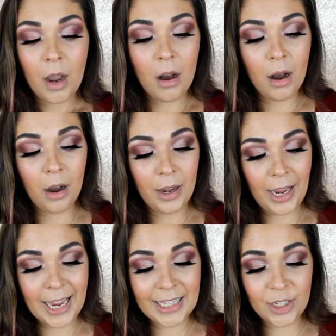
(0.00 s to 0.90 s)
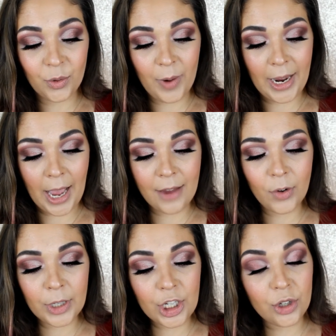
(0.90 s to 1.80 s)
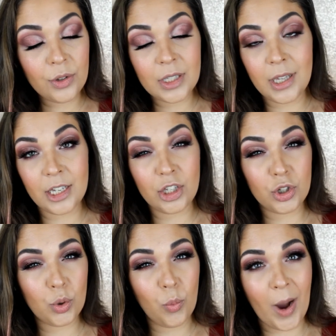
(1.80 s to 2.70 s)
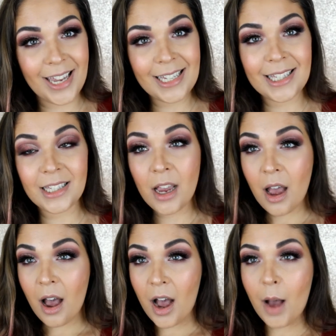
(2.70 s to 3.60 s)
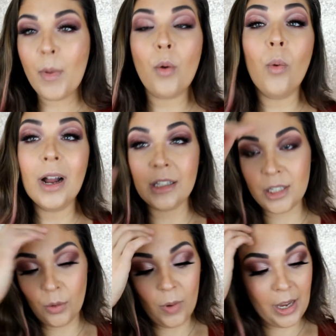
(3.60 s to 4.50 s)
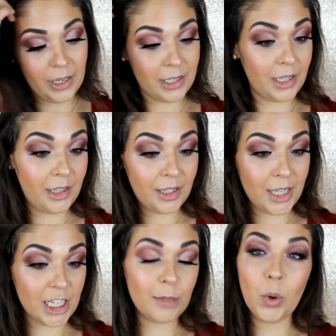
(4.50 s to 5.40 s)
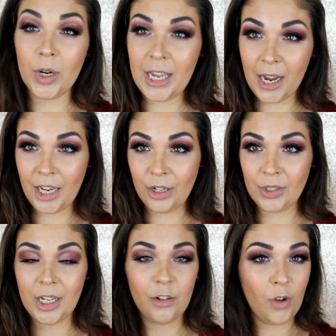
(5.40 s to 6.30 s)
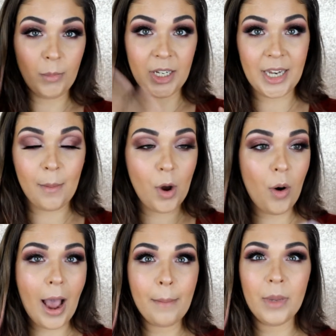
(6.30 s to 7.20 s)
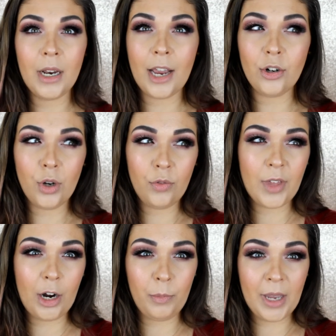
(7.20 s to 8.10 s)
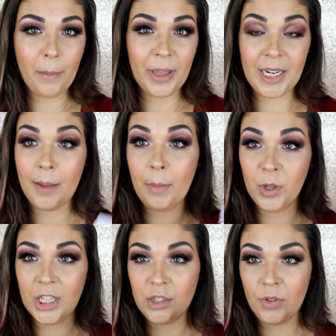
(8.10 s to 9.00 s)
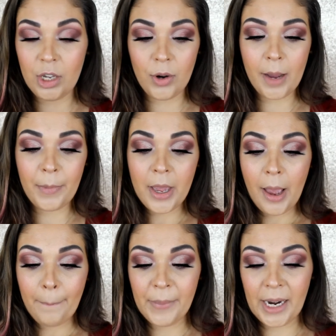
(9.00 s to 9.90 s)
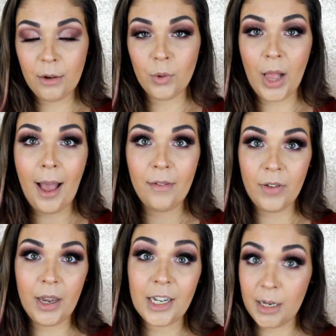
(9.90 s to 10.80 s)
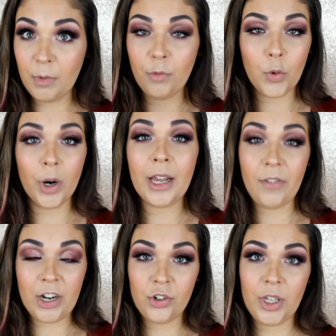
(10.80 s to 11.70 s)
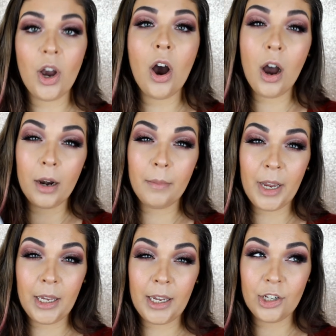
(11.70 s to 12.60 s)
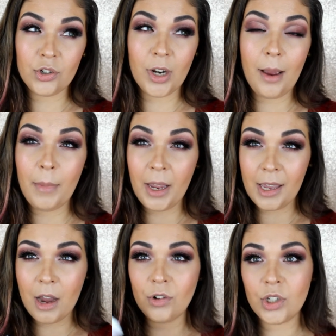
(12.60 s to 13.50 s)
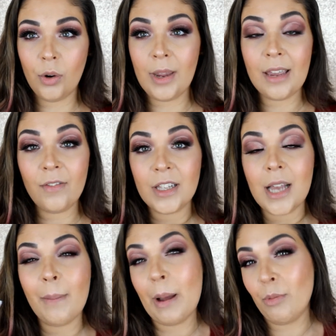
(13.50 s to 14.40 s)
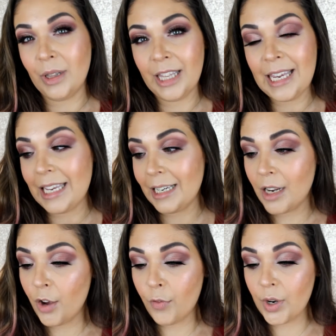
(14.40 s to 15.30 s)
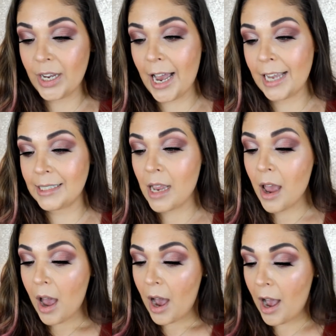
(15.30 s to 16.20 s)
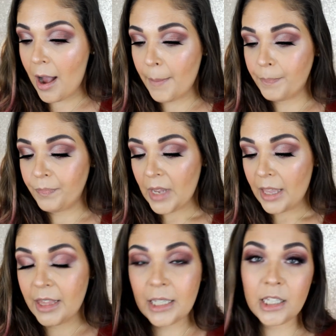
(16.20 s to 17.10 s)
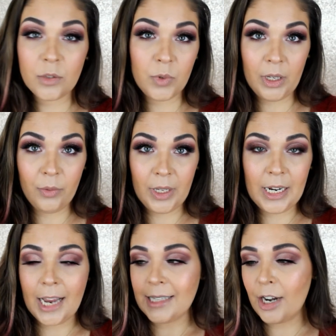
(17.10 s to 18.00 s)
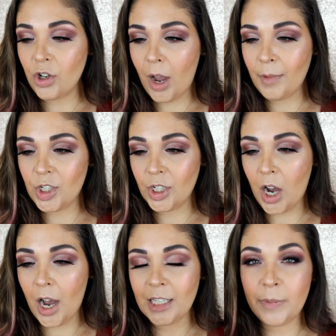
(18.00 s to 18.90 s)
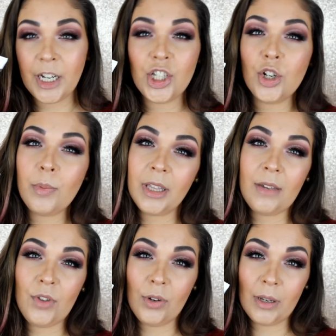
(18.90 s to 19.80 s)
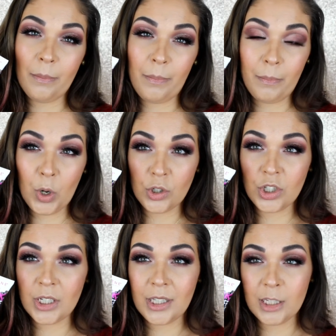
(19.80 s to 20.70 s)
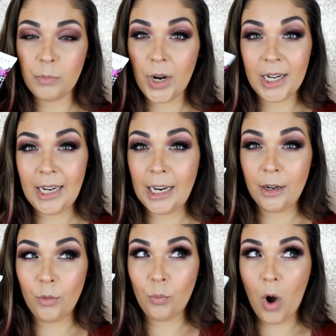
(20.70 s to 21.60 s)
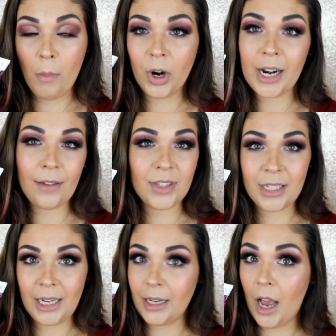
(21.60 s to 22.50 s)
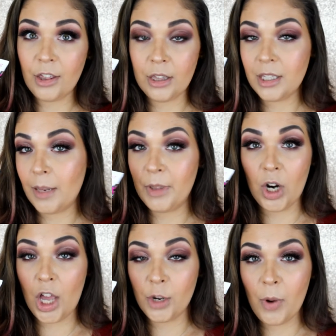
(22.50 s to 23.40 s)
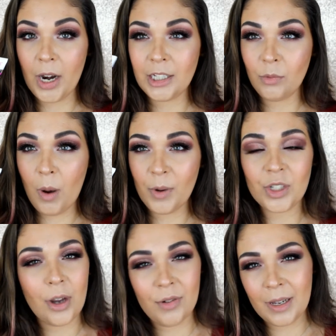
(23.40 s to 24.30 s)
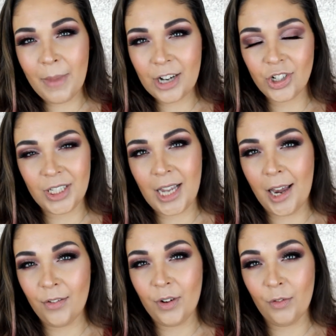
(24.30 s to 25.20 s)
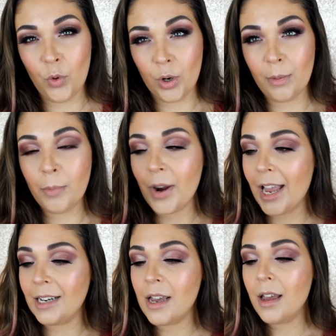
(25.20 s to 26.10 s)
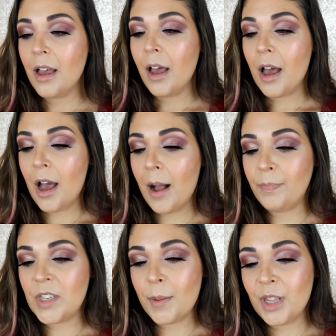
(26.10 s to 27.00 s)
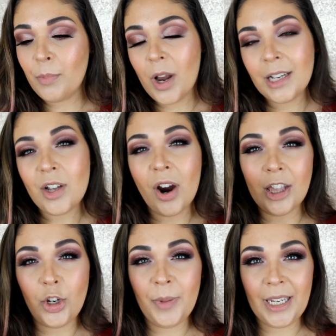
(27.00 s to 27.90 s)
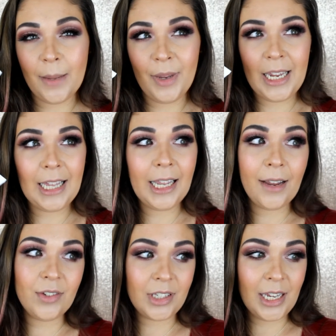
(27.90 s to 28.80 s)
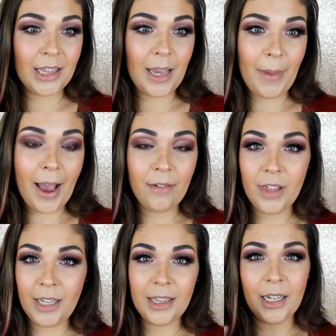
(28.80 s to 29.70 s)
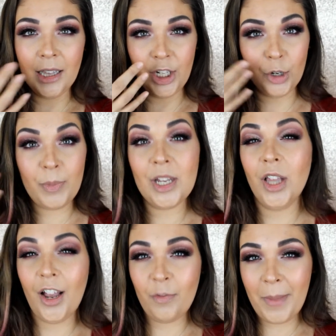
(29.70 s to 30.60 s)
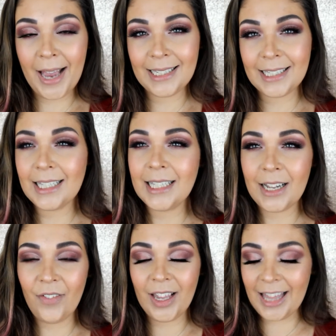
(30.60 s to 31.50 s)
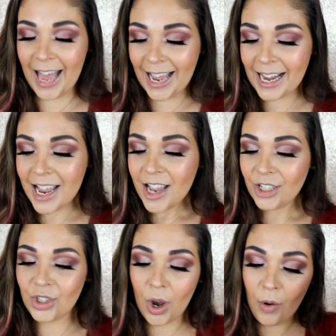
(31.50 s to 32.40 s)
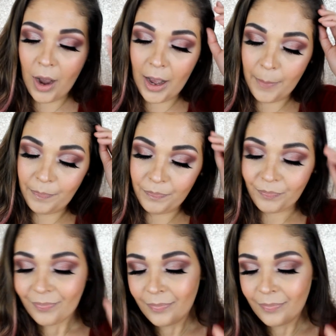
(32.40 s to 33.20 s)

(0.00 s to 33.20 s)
Oh, it's great. I've only used this twice. Um, once was this morning. I used it and filmed the demo. I mean, I don't know if that'll be up by the time I put this video up, but I will have a demo for it eventually on my Instagram account. So if it's up, I will link it for you guys. Um, this is really, really nice. I don't know how much it costs, but I do believe you can purchase this brand in Walmart. I've seen uh, some of their other products in Walmart, so I would imagine it's kind of an affordable brand. Um, some of their products are a little bit gimmicky. Like I've seen them have like the glitter peel off masks and stuff like that. So, um,